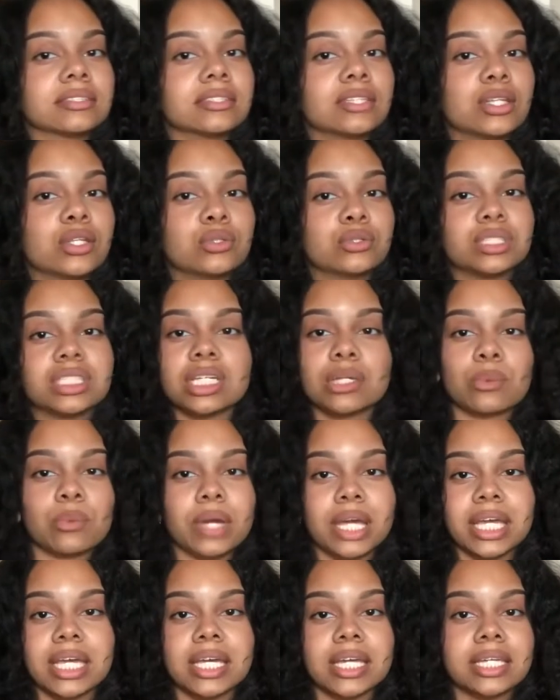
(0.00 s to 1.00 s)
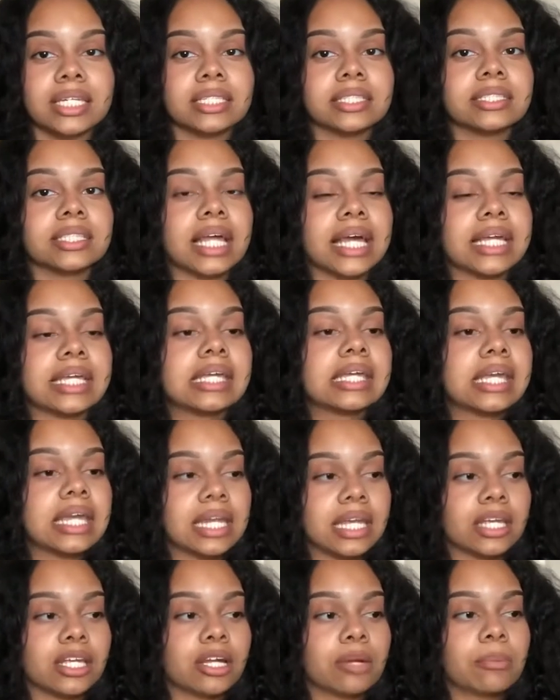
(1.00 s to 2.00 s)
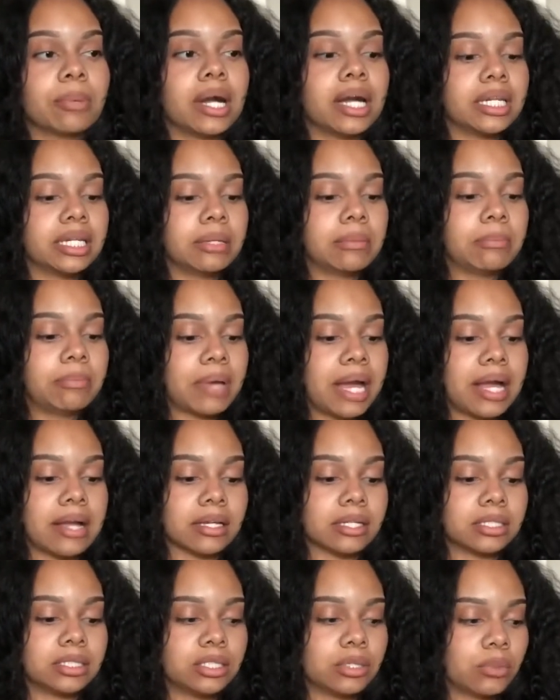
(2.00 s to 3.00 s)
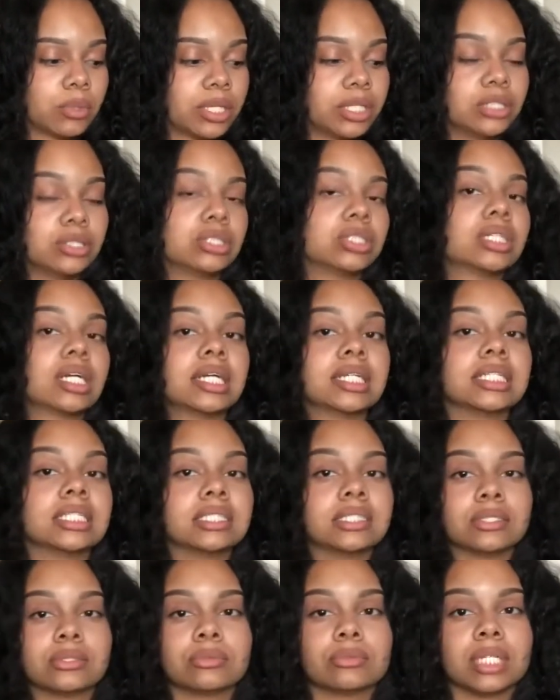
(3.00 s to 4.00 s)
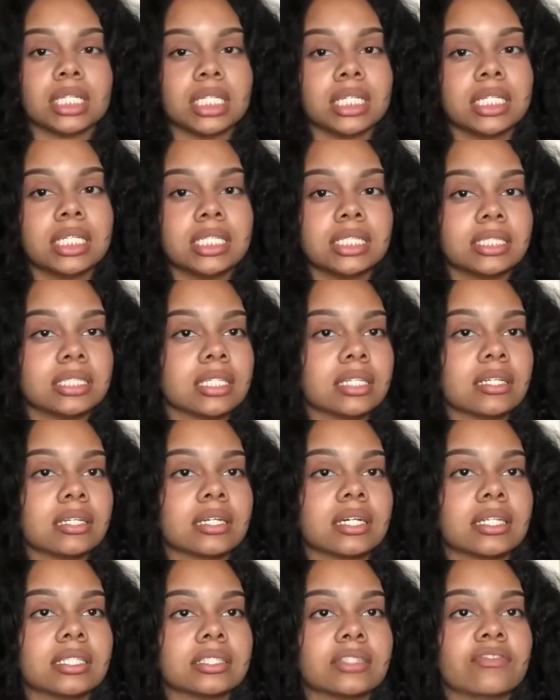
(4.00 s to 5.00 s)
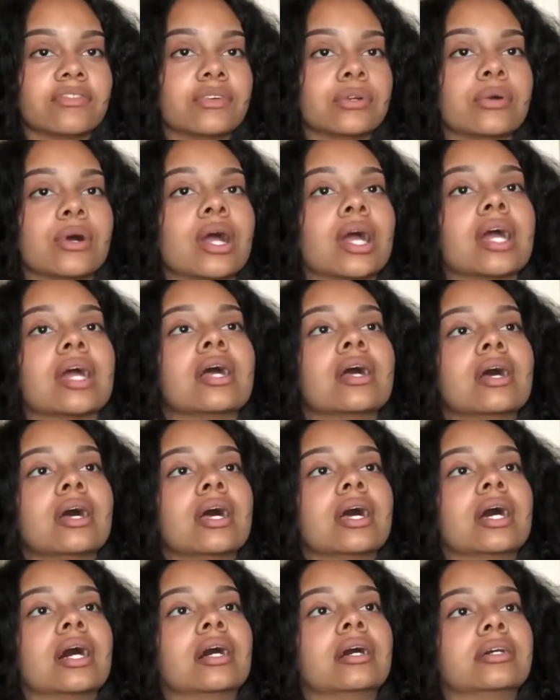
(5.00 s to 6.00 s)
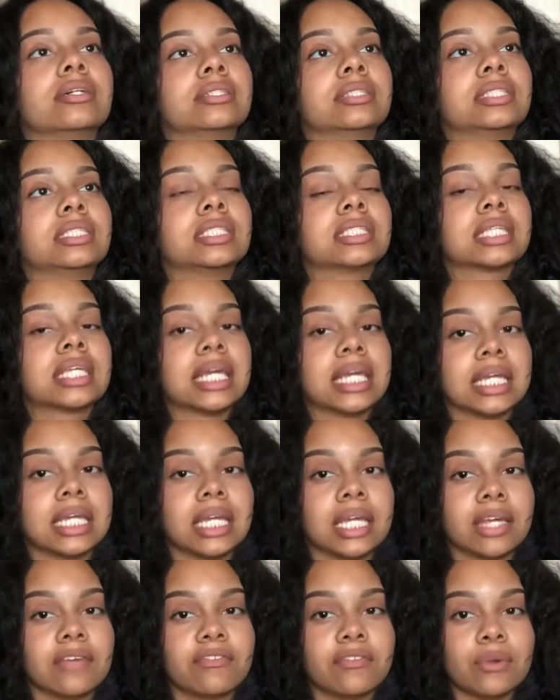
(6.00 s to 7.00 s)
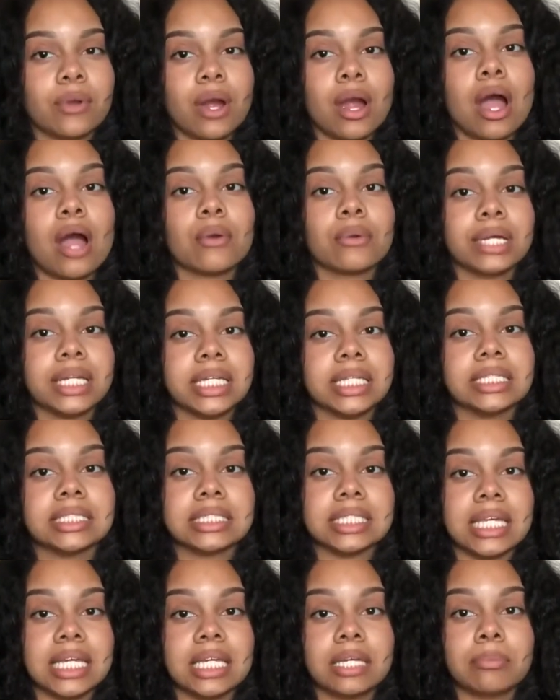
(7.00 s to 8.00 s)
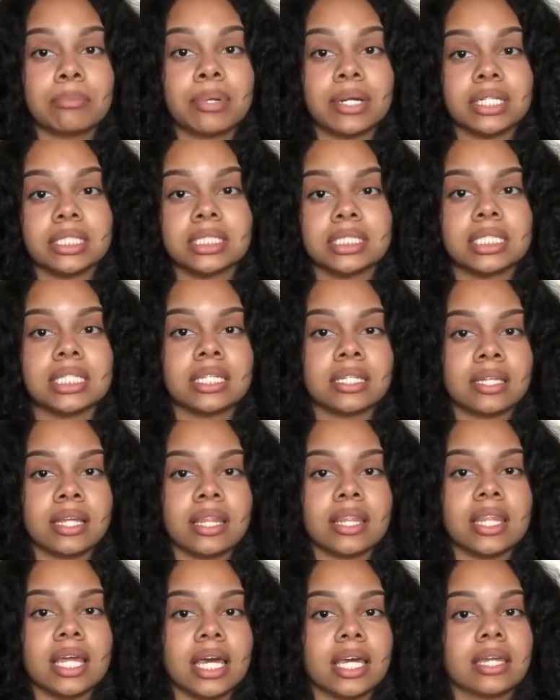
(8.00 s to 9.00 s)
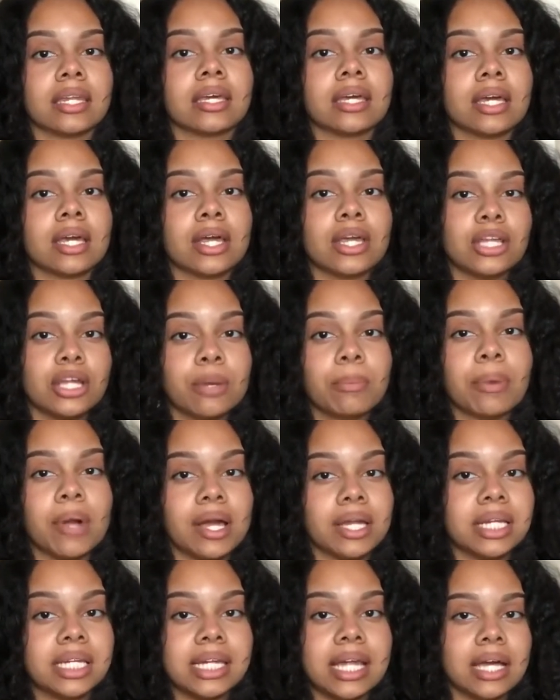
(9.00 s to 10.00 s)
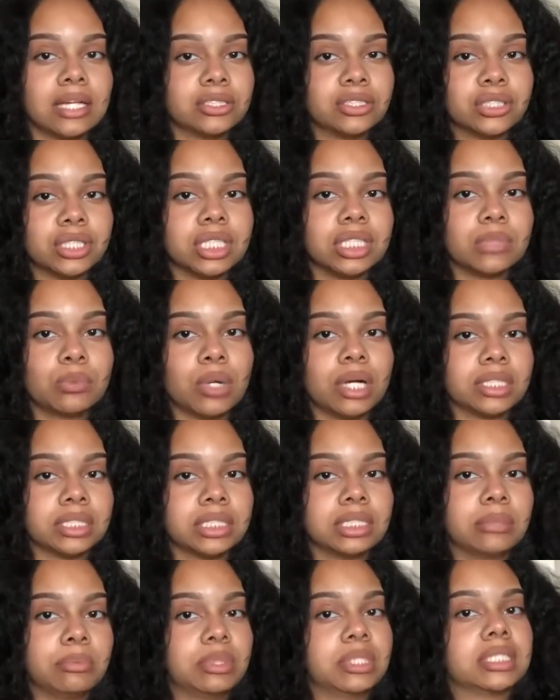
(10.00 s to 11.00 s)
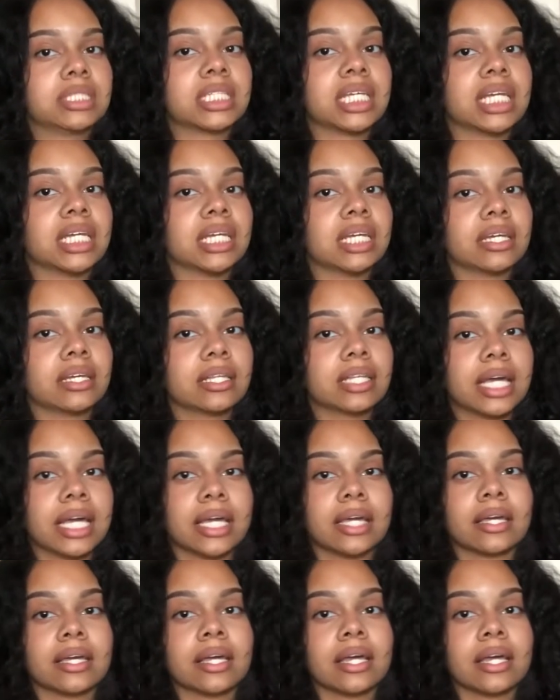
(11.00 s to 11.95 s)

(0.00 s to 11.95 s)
losing weight, like getting your body back to where you started, is really easy. Because if you are skinny, if you are already a skinny person, then your body naturally wants to be skinny. Like,